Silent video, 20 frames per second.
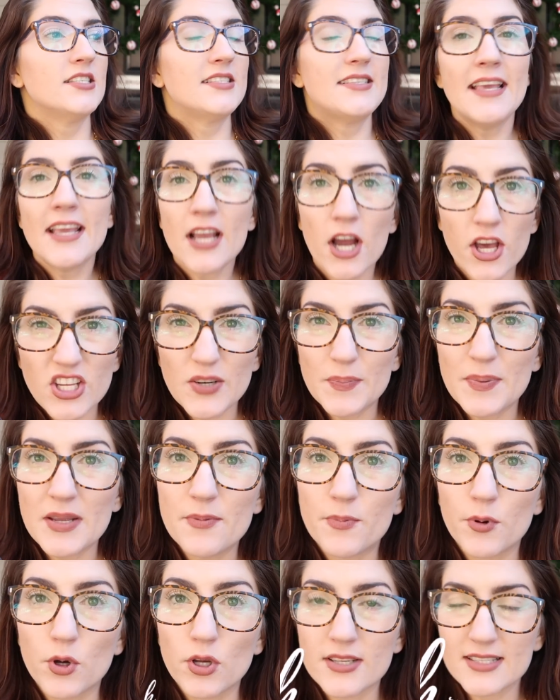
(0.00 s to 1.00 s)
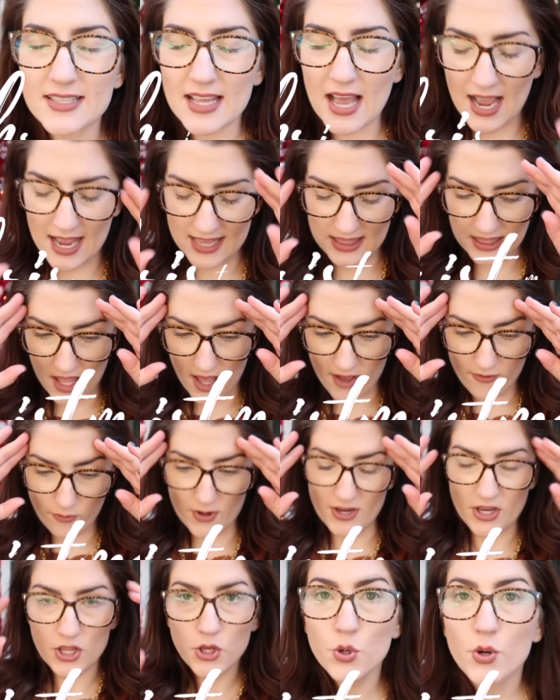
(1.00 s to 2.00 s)
seeing other people's. I love
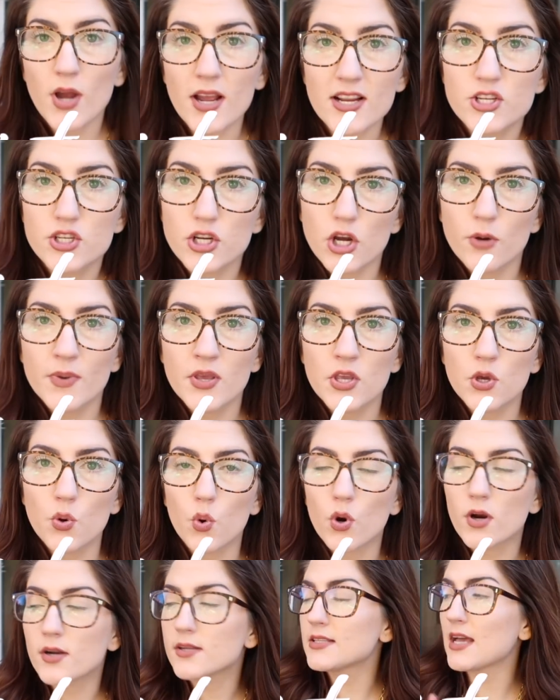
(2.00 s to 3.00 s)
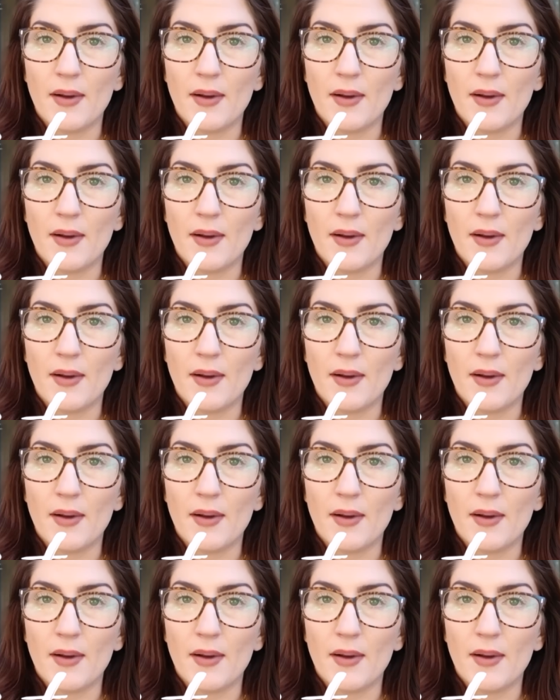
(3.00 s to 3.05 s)
when you guys show me yours.